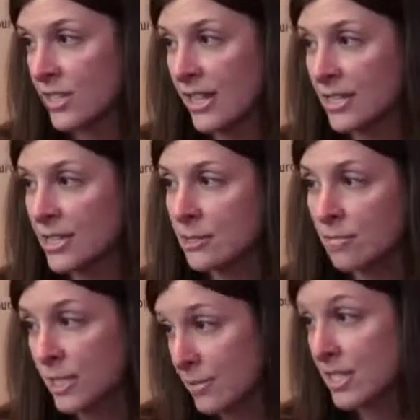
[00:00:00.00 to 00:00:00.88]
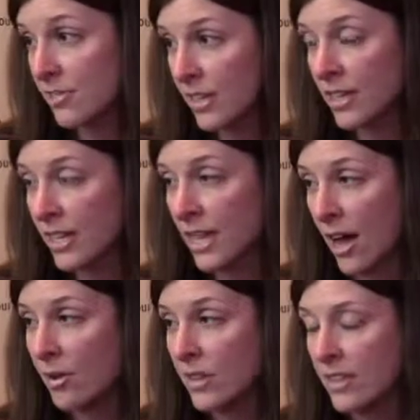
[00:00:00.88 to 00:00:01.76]
That's specifically
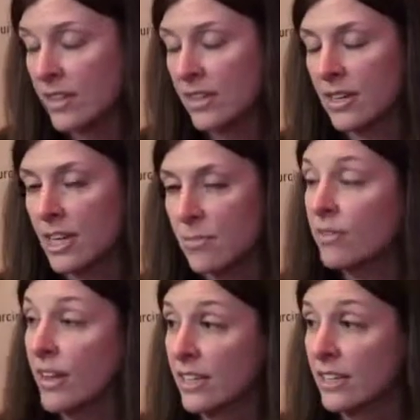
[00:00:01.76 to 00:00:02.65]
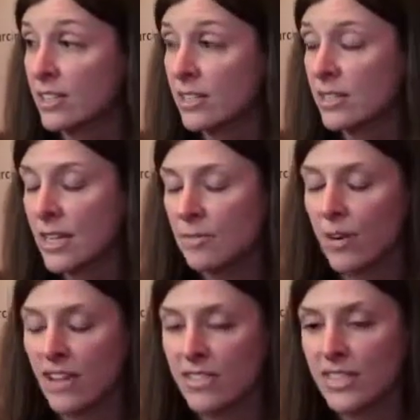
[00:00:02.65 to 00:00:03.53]
allowed in the HIPAA regulations on
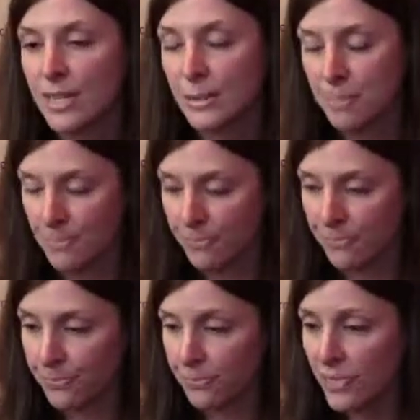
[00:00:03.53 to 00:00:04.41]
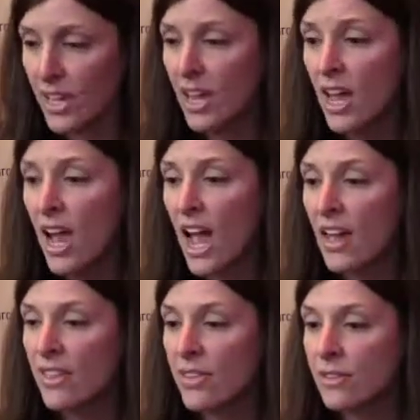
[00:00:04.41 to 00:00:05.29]
privacy.
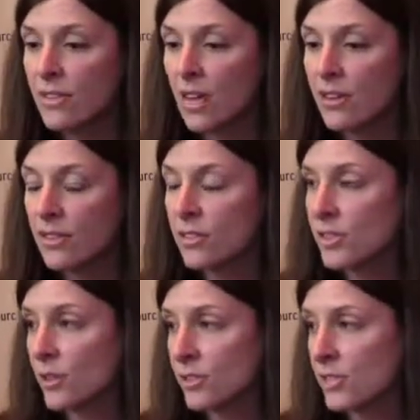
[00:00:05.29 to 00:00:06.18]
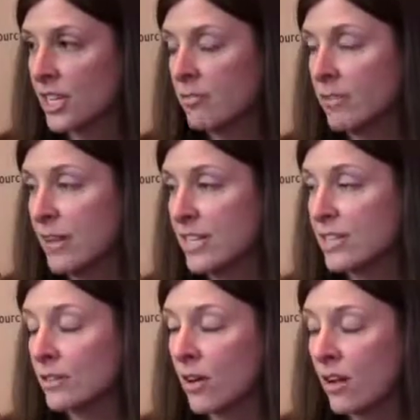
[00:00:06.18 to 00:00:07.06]
And then there's other disclosures that can be made
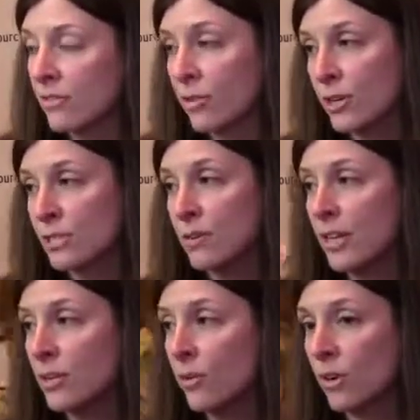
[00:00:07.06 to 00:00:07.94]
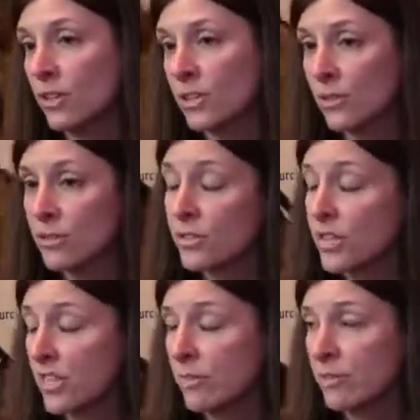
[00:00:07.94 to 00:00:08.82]
to law enforcement, or disclosures
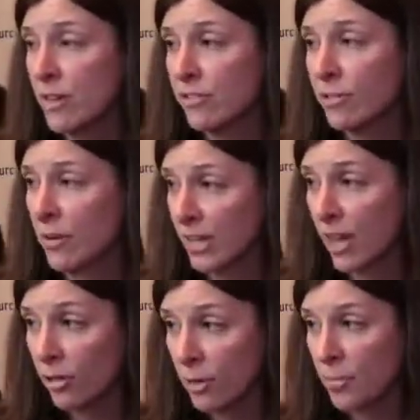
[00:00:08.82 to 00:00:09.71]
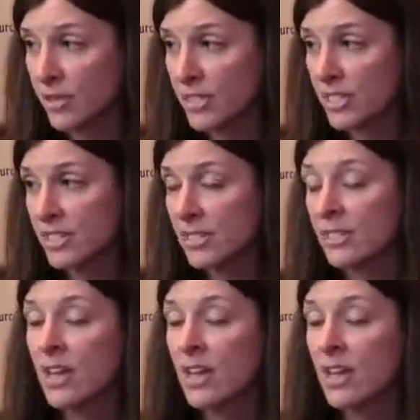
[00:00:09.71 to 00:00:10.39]
that can be made for public health purposes.